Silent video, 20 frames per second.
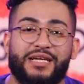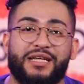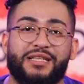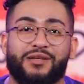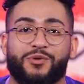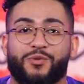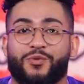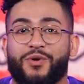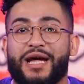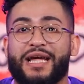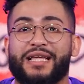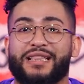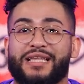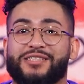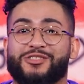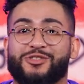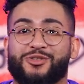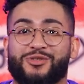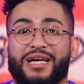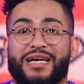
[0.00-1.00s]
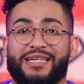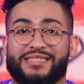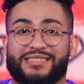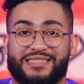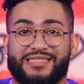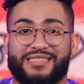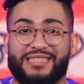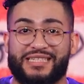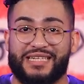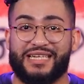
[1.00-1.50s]
and the way that you guys
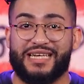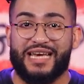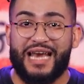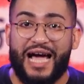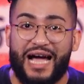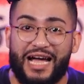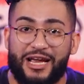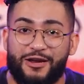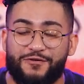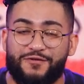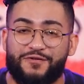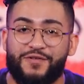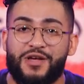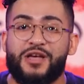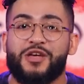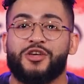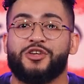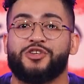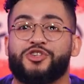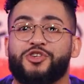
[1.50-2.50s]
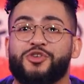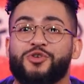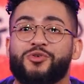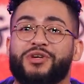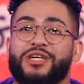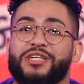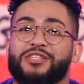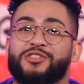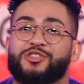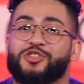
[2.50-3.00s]
see life, you
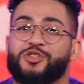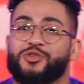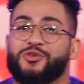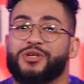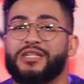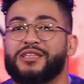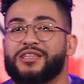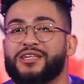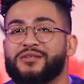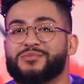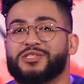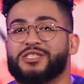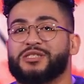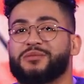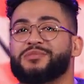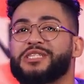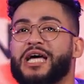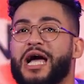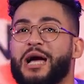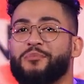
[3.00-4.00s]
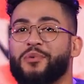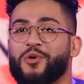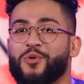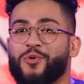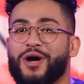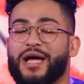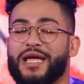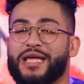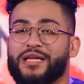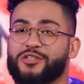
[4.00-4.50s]
can treat them some type of
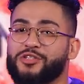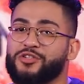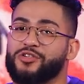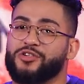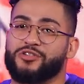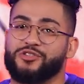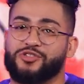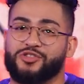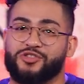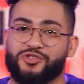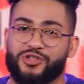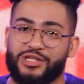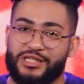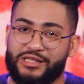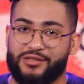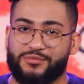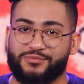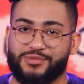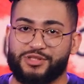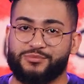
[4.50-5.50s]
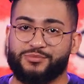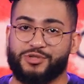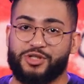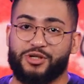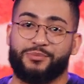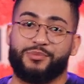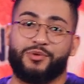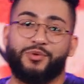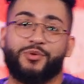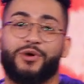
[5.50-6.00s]
way, and you can treat them some type of